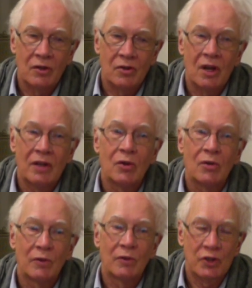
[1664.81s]
there's that
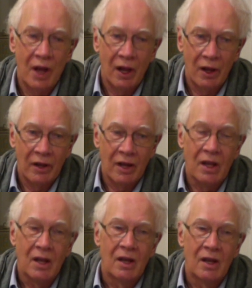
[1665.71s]

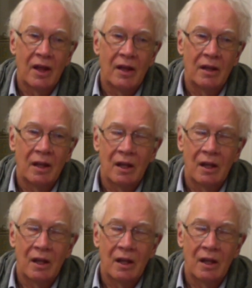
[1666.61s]
universality that